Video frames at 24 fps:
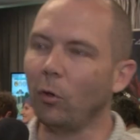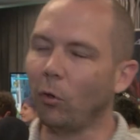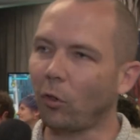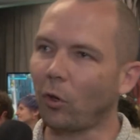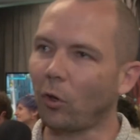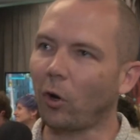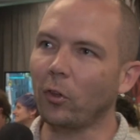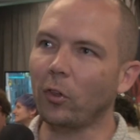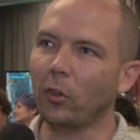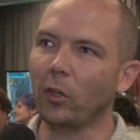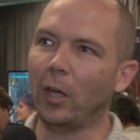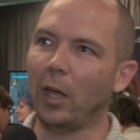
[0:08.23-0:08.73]
you
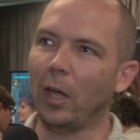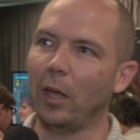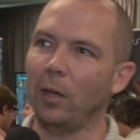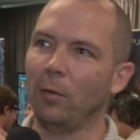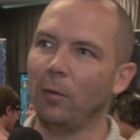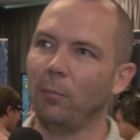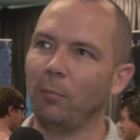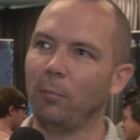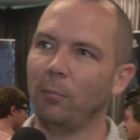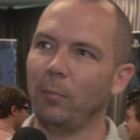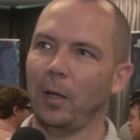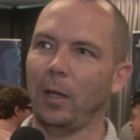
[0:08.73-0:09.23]
start the
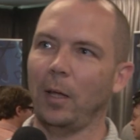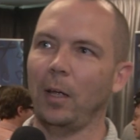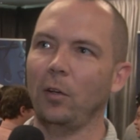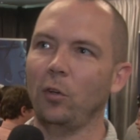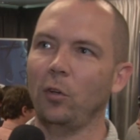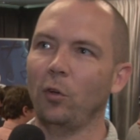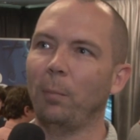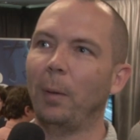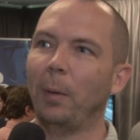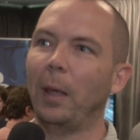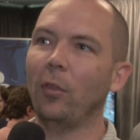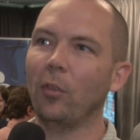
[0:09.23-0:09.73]
game and
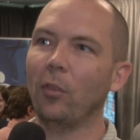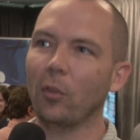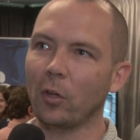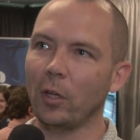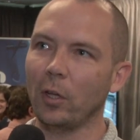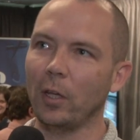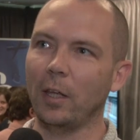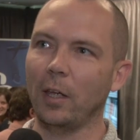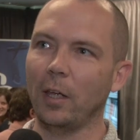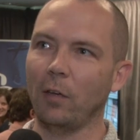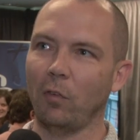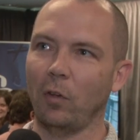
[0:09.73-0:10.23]
you're
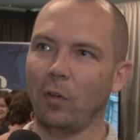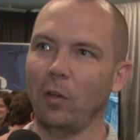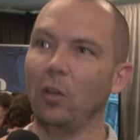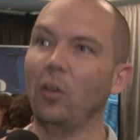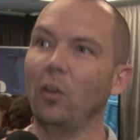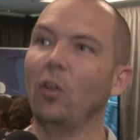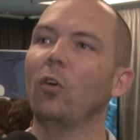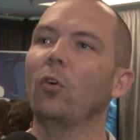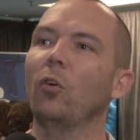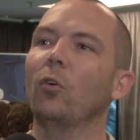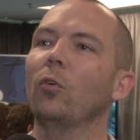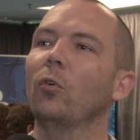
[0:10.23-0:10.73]
basically given
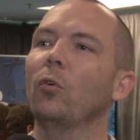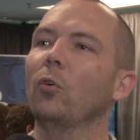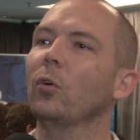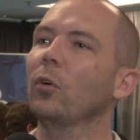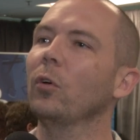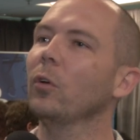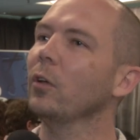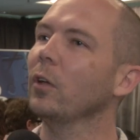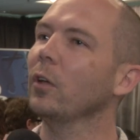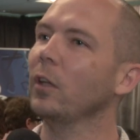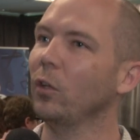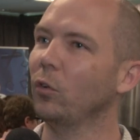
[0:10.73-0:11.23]
no
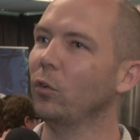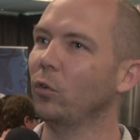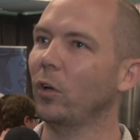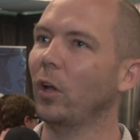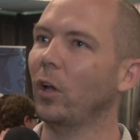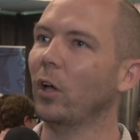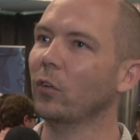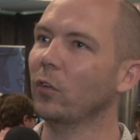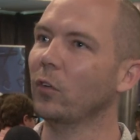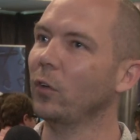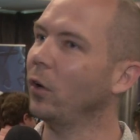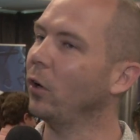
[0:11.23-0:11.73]

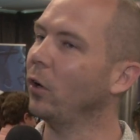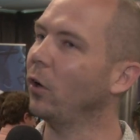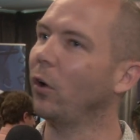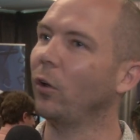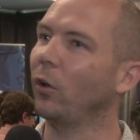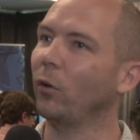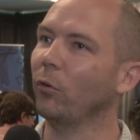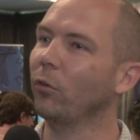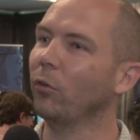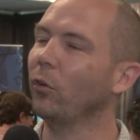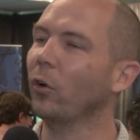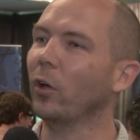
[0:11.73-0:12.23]
introduction at all.
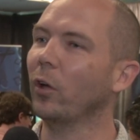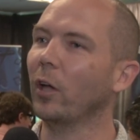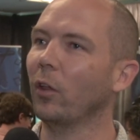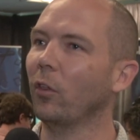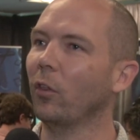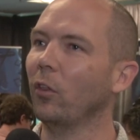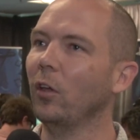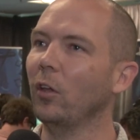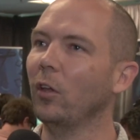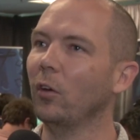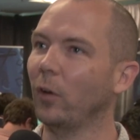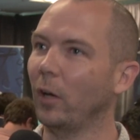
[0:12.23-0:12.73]
There's no
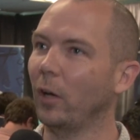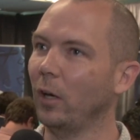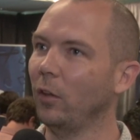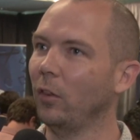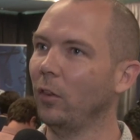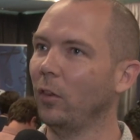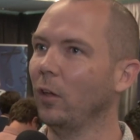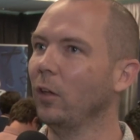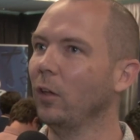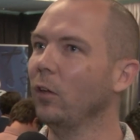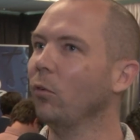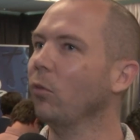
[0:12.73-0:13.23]
cutscene or
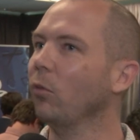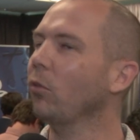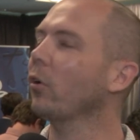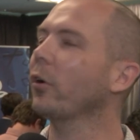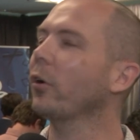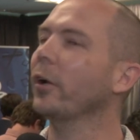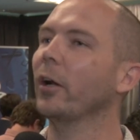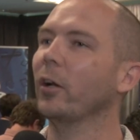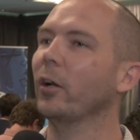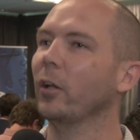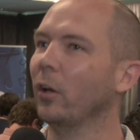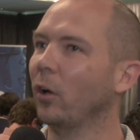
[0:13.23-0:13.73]
anything. You
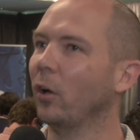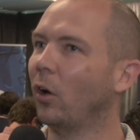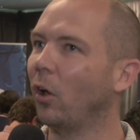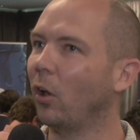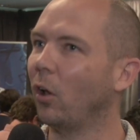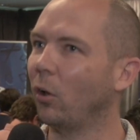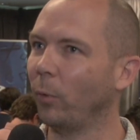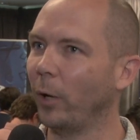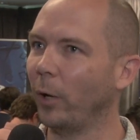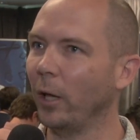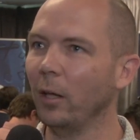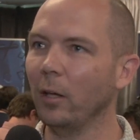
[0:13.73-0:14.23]
start out in a
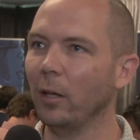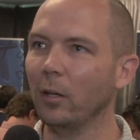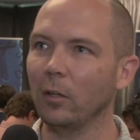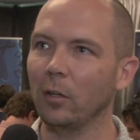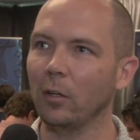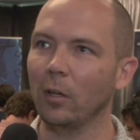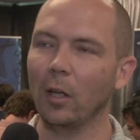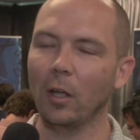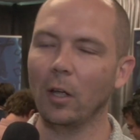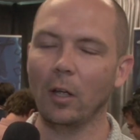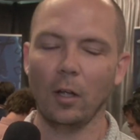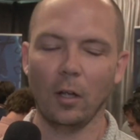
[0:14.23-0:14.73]
hallway
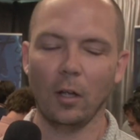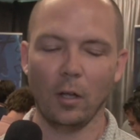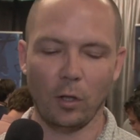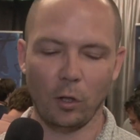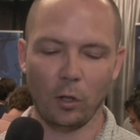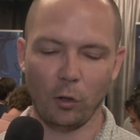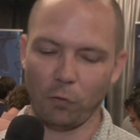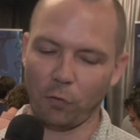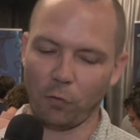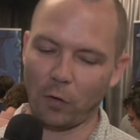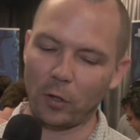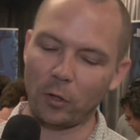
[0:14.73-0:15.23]
and
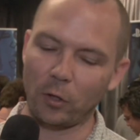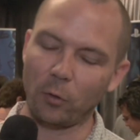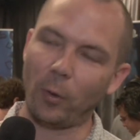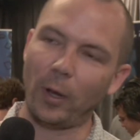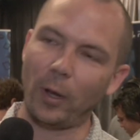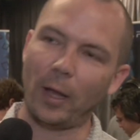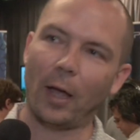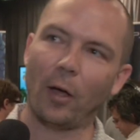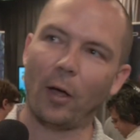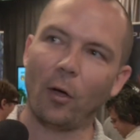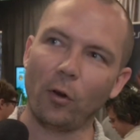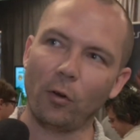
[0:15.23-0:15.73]
you find your
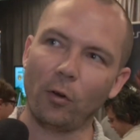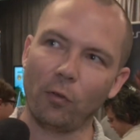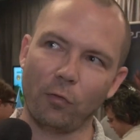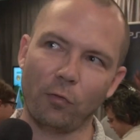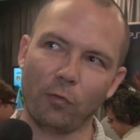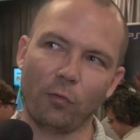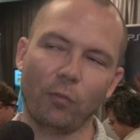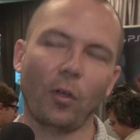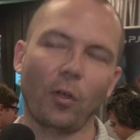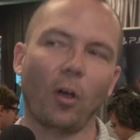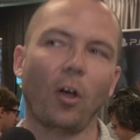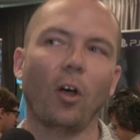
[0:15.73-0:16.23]
way out
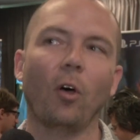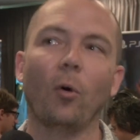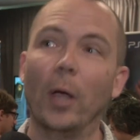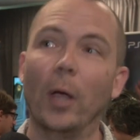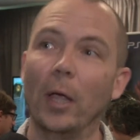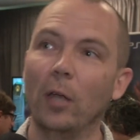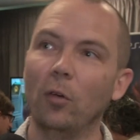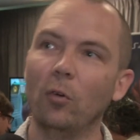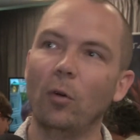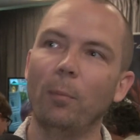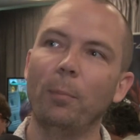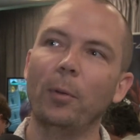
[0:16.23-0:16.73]
of the hallway
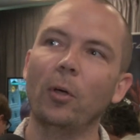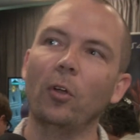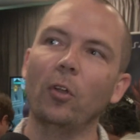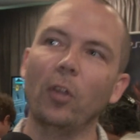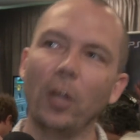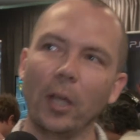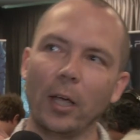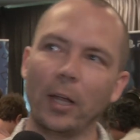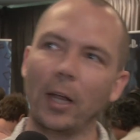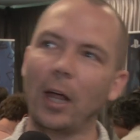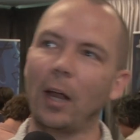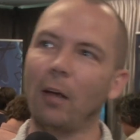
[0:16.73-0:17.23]
into a
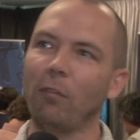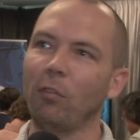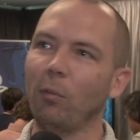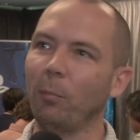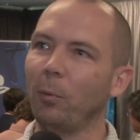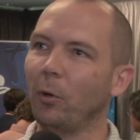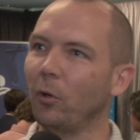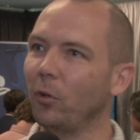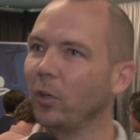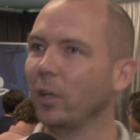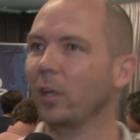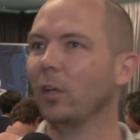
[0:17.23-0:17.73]
building and out of the
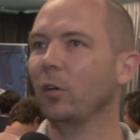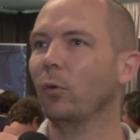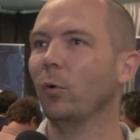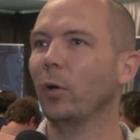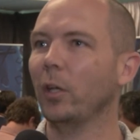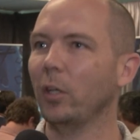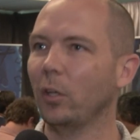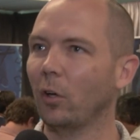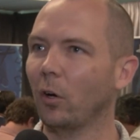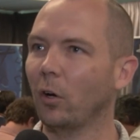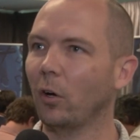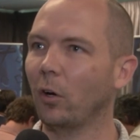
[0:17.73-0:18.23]
building into a
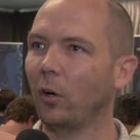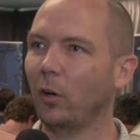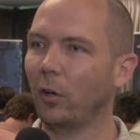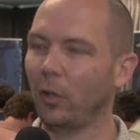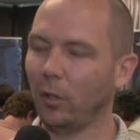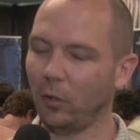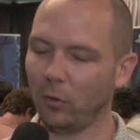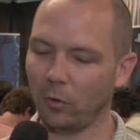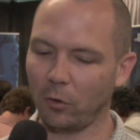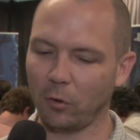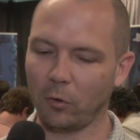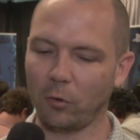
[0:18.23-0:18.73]
yard,
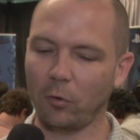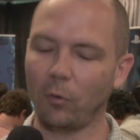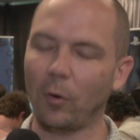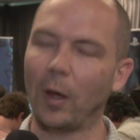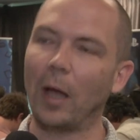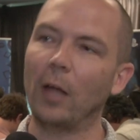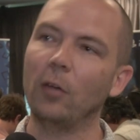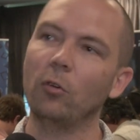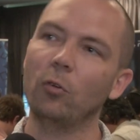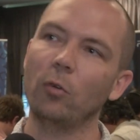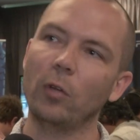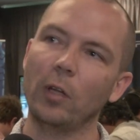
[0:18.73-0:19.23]
and you're
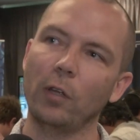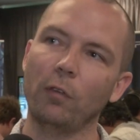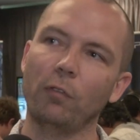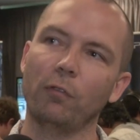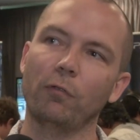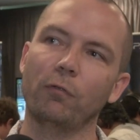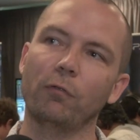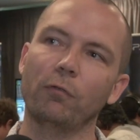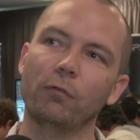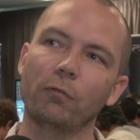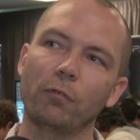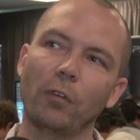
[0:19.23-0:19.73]
gradually
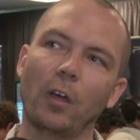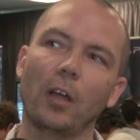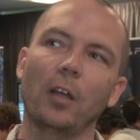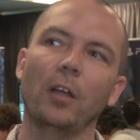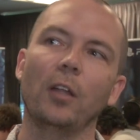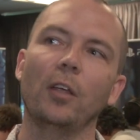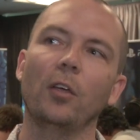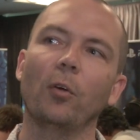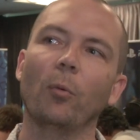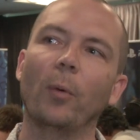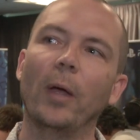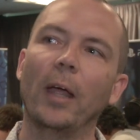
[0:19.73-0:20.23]

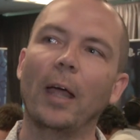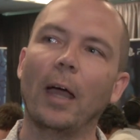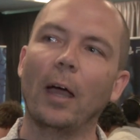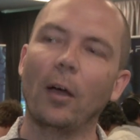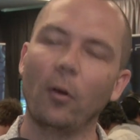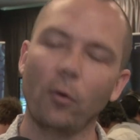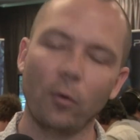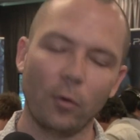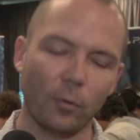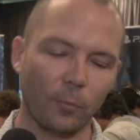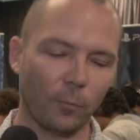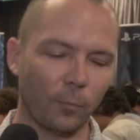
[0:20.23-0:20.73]
finding your way out